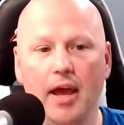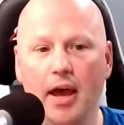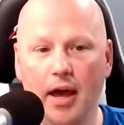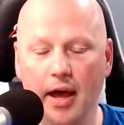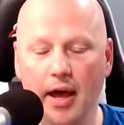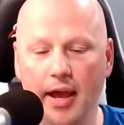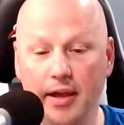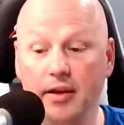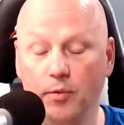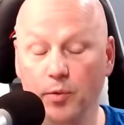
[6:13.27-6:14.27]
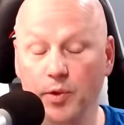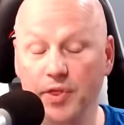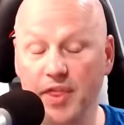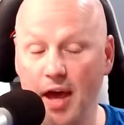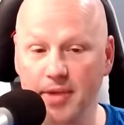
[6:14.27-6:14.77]
And with
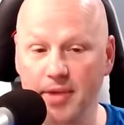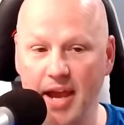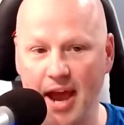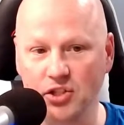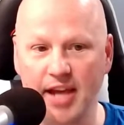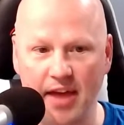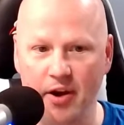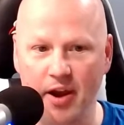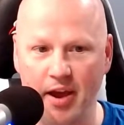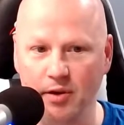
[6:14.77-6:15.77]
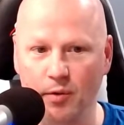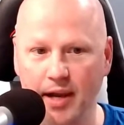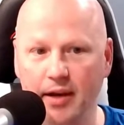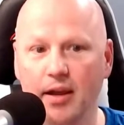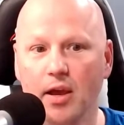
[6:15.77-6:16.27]
them, they actually had their
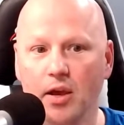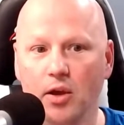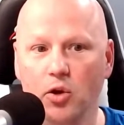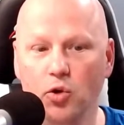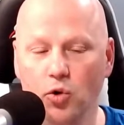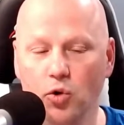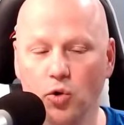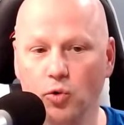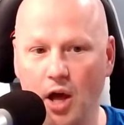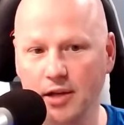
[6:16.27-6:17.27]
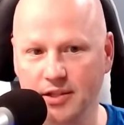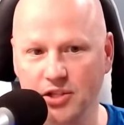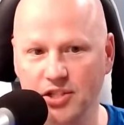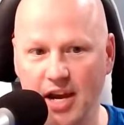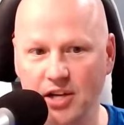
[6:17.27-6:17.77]
heavyweight, who lost in the
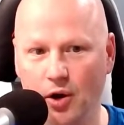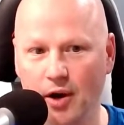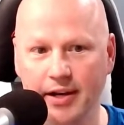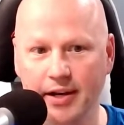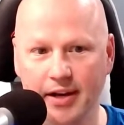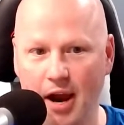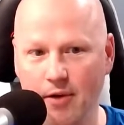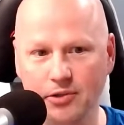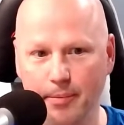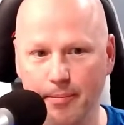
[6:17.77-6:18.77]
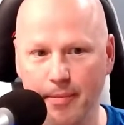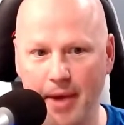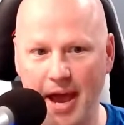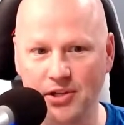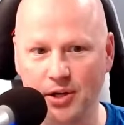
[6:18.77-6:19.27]
sectional, had not wrestled a match
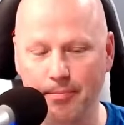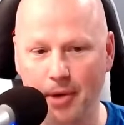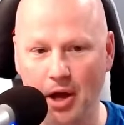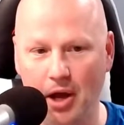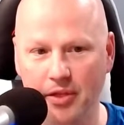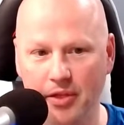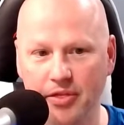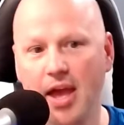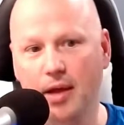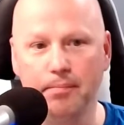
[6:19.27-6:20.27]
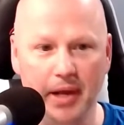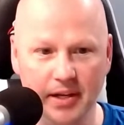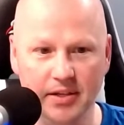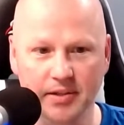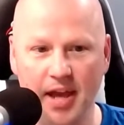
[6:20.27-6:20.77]
in a month, and pinned
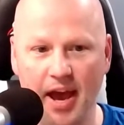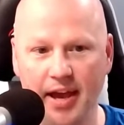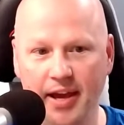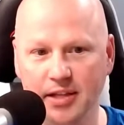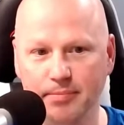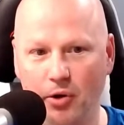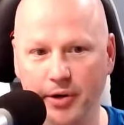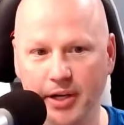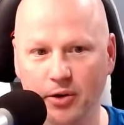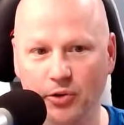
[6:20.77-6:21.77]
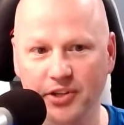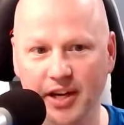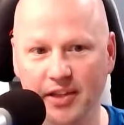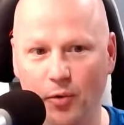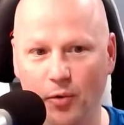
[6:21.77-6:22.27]
his guy against Bald Eagle to
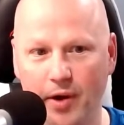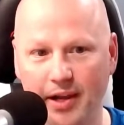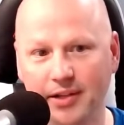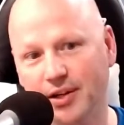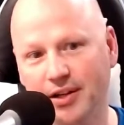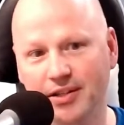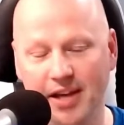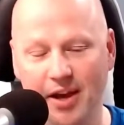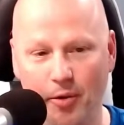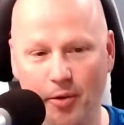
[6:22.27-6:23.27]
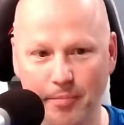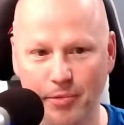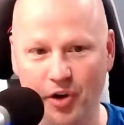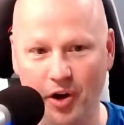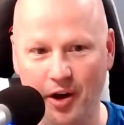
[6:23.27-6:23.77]
get the win to help them move
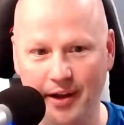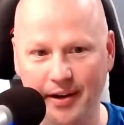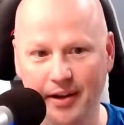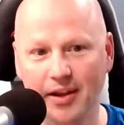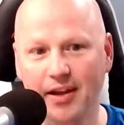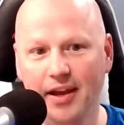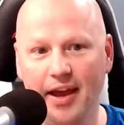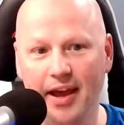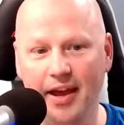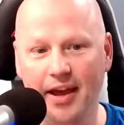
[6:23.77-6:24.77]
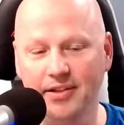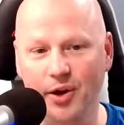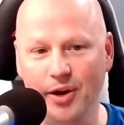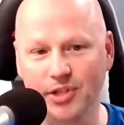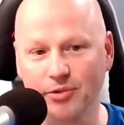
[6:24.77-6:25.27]
on. And so it
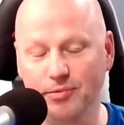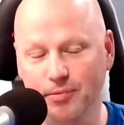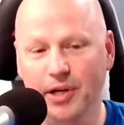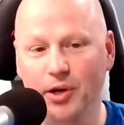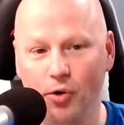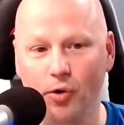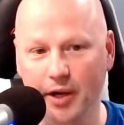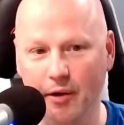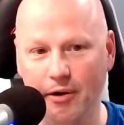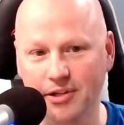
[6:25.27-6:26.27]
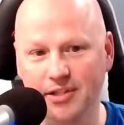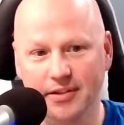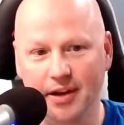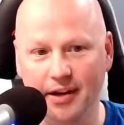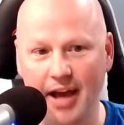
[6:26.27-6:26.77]
was pretty cool. It was
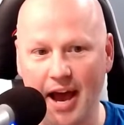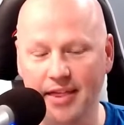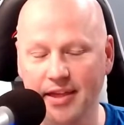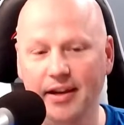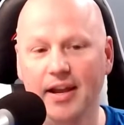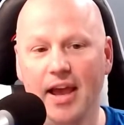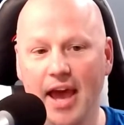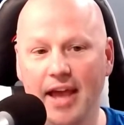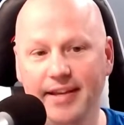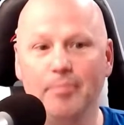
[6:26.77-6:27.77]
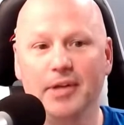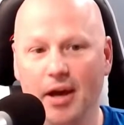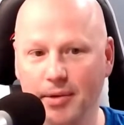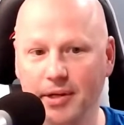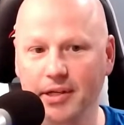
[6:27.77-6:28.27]
a guy that had kept
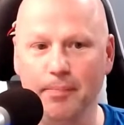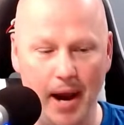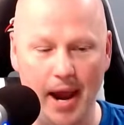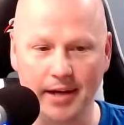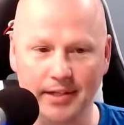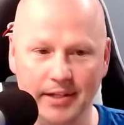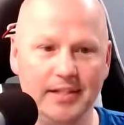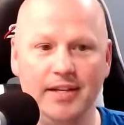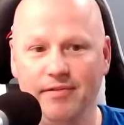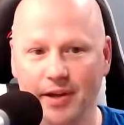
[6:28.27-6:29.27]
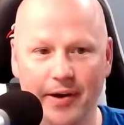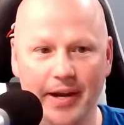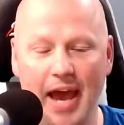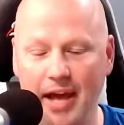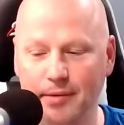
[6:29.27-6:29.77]
coming to practice, even though he
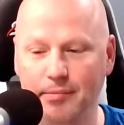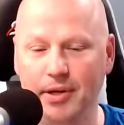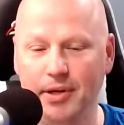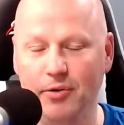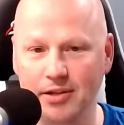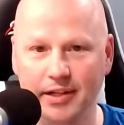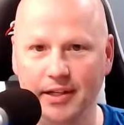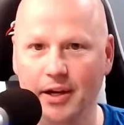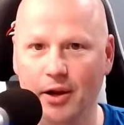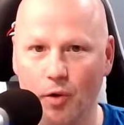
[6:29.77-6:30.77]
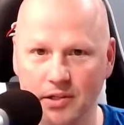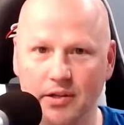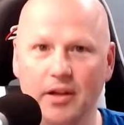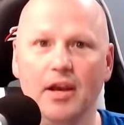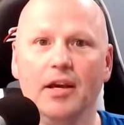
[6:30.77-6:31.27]
hadn't been wrestling, wasn't
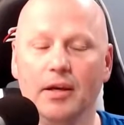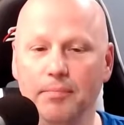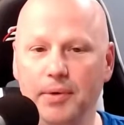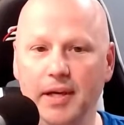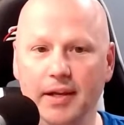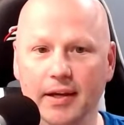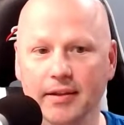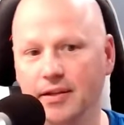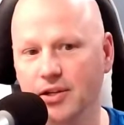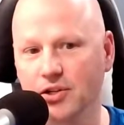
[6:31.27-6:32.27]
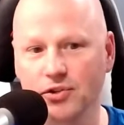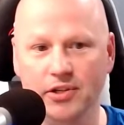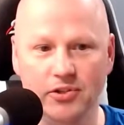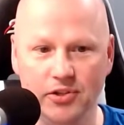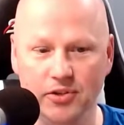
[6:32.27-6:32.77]
competing in the
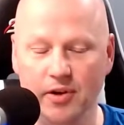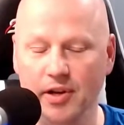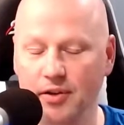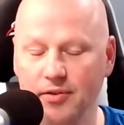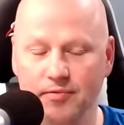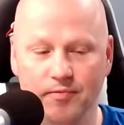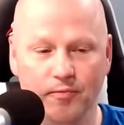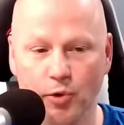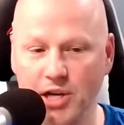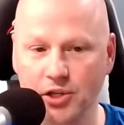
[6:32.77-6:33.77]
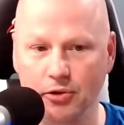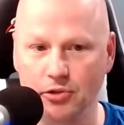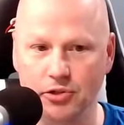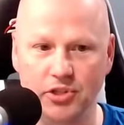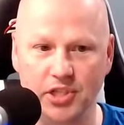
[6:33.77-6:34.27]
districts or in
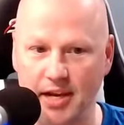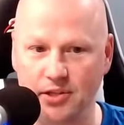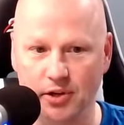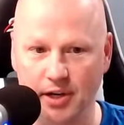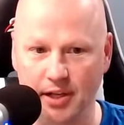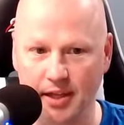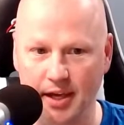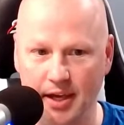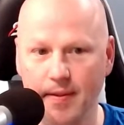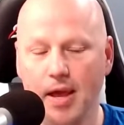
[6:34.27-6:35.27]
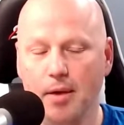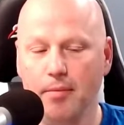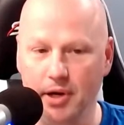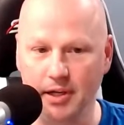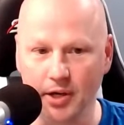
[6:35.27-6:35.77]
regionals or states or anything, but
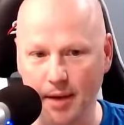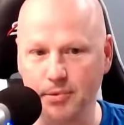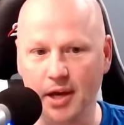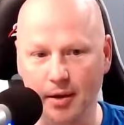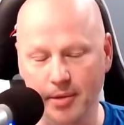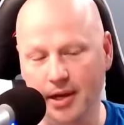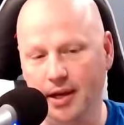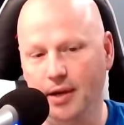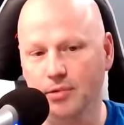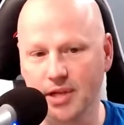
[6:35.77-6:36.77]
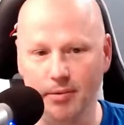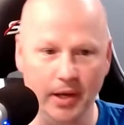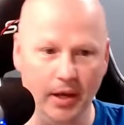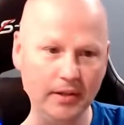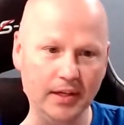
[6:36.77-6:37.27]
kept coming and was able
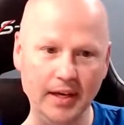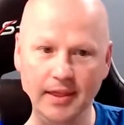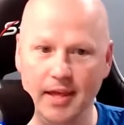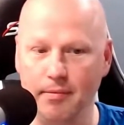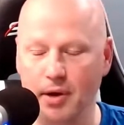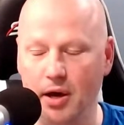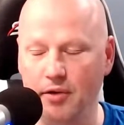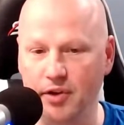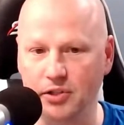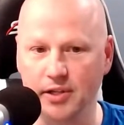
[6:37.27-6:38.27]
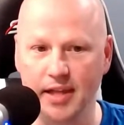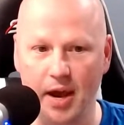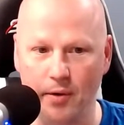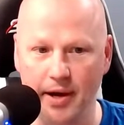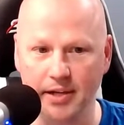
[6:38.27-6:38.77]
to get them a victory
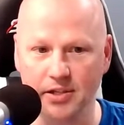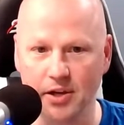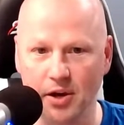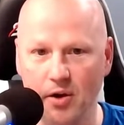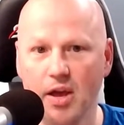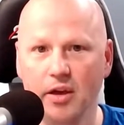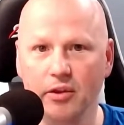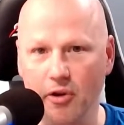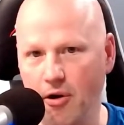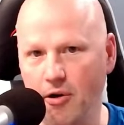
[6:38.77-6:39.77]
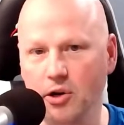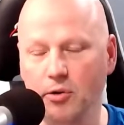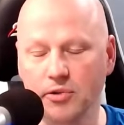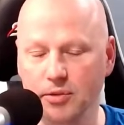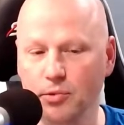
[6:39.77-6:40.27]
that way. So there are
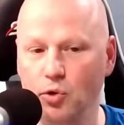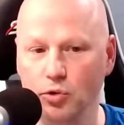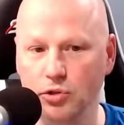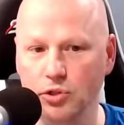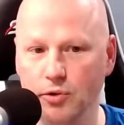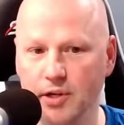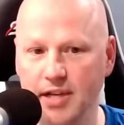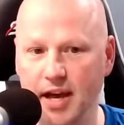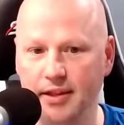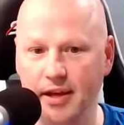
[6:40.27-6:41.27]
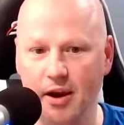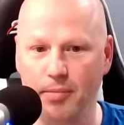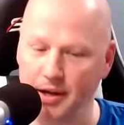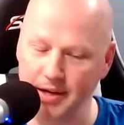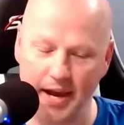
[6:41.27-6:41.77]
some cool stories out there,
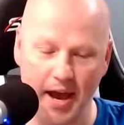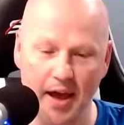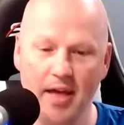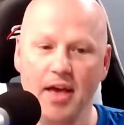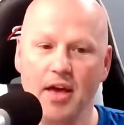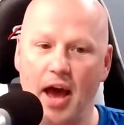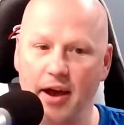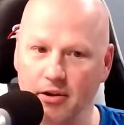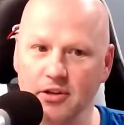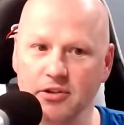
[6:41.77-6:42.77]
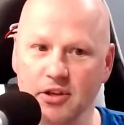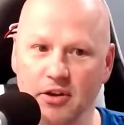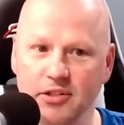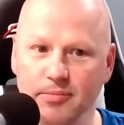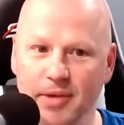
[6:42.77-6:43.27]
but yeah, I also saw
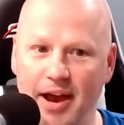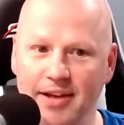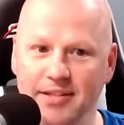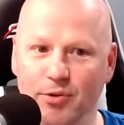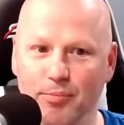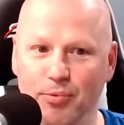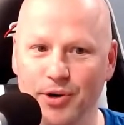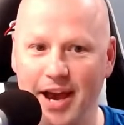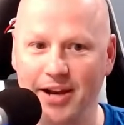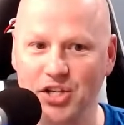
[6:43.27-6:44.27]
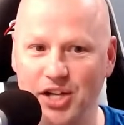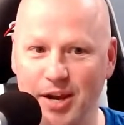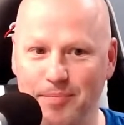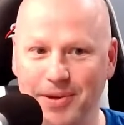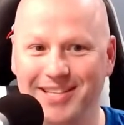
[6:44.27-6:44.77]
some guys that were pretty out of
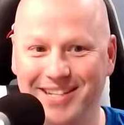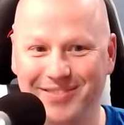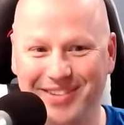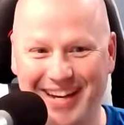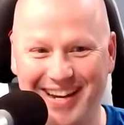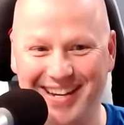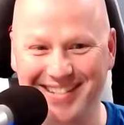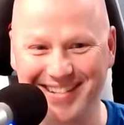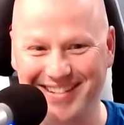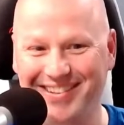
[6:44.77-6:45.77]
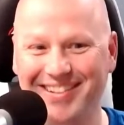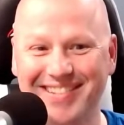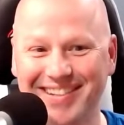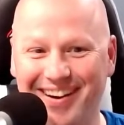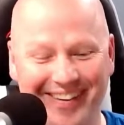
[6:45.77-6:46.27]
shape in some cases, and you could
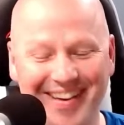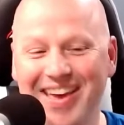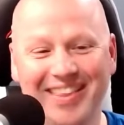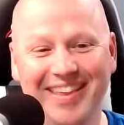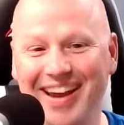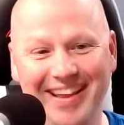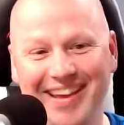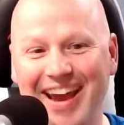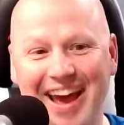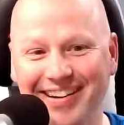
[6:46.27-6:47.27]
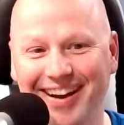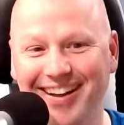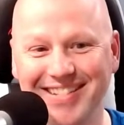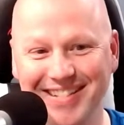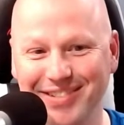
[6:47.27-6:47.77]
tell they hadn't gone
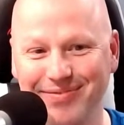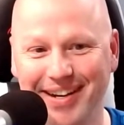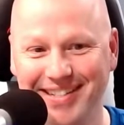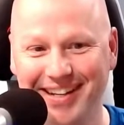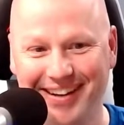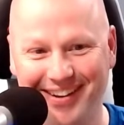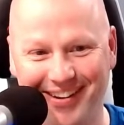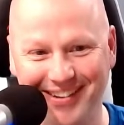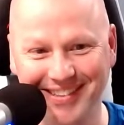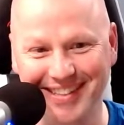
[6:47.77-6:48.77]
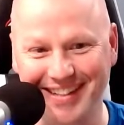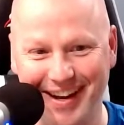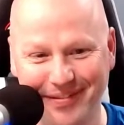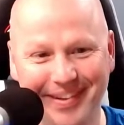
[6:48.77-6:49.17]
6 minutes in a long time.